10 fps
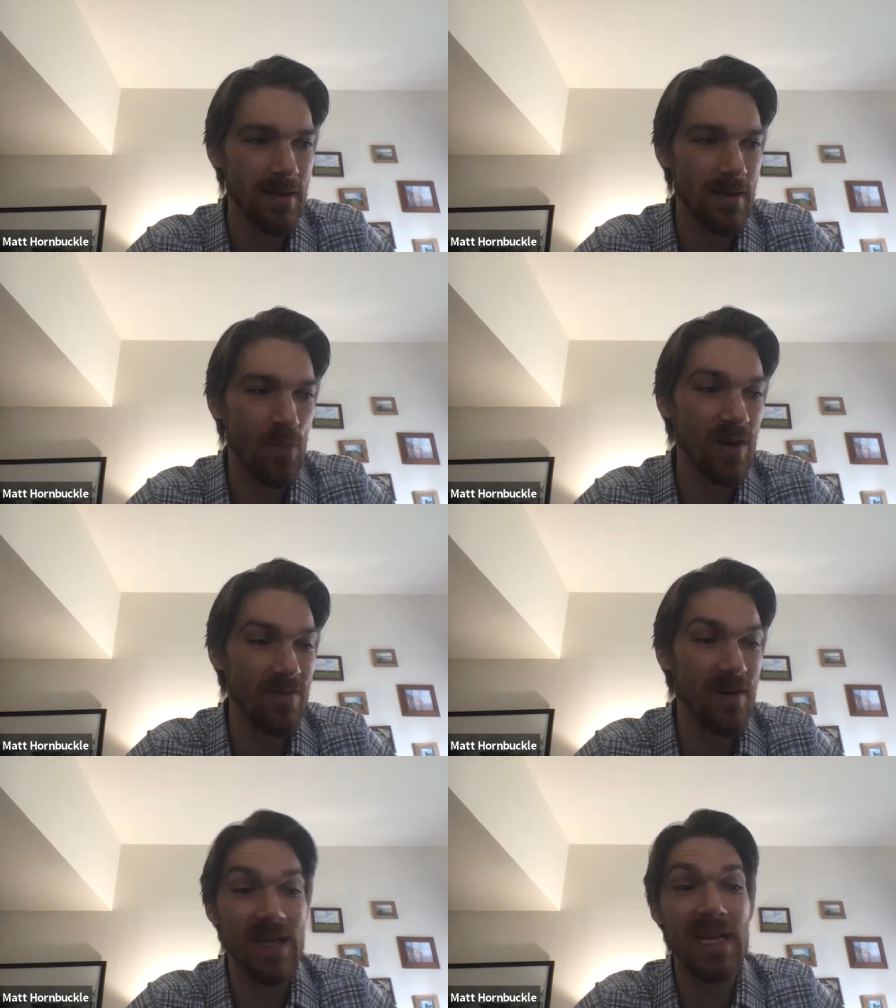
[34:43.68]
we're
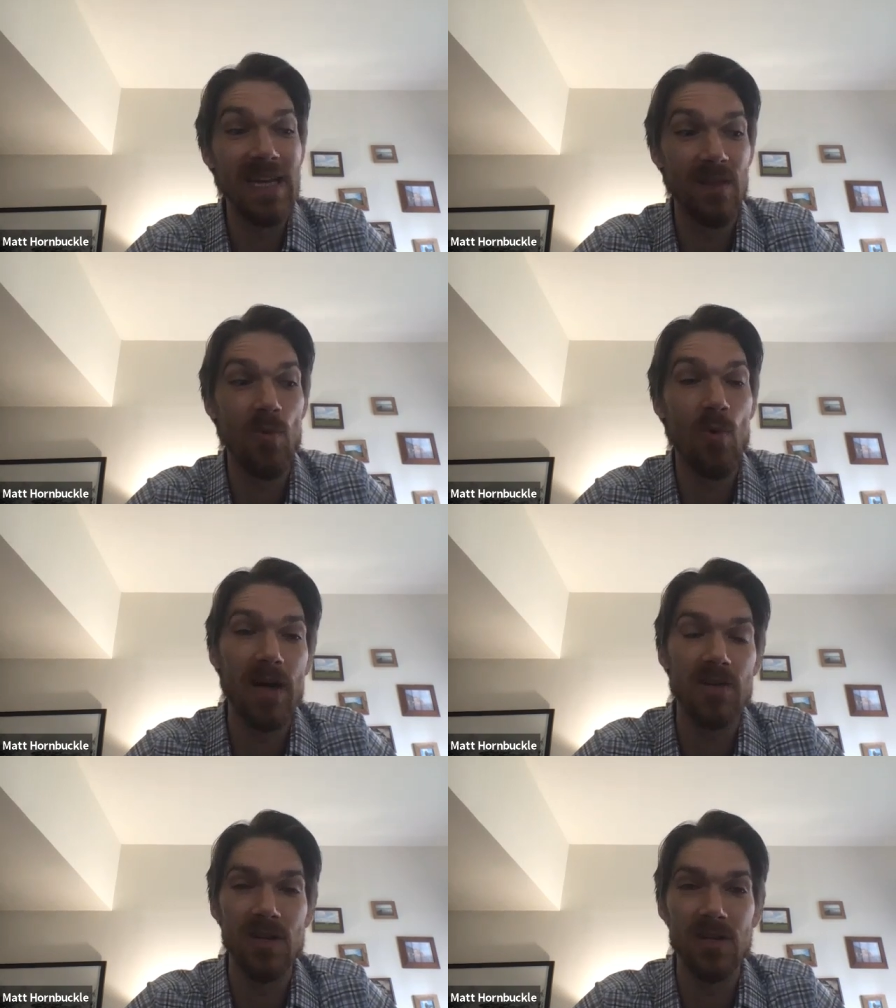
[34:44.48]
very keenly
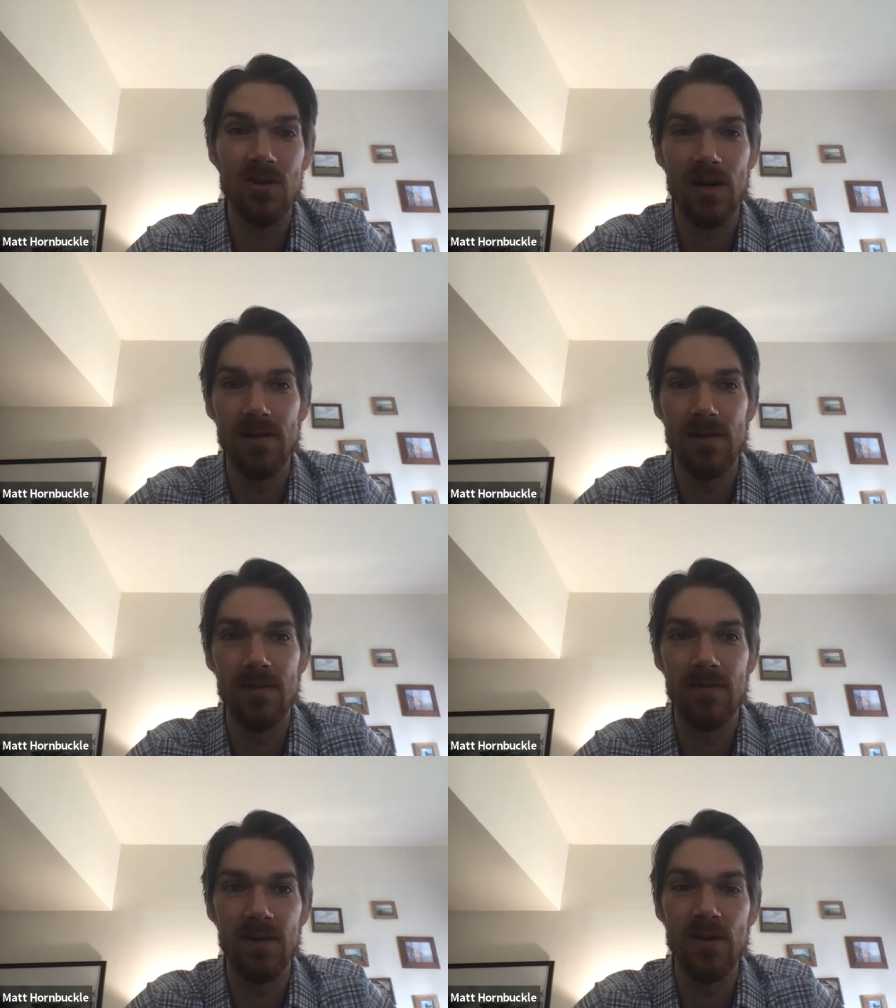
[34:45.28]
watching and trying to
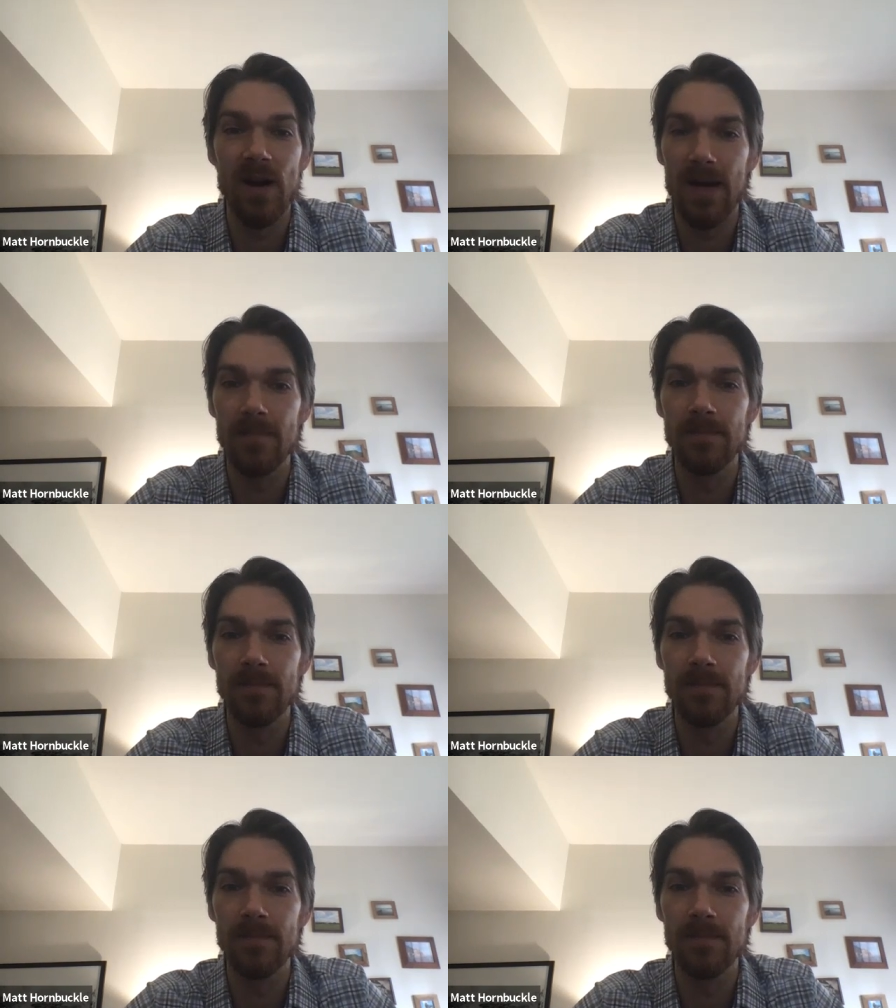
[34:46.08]
figure out.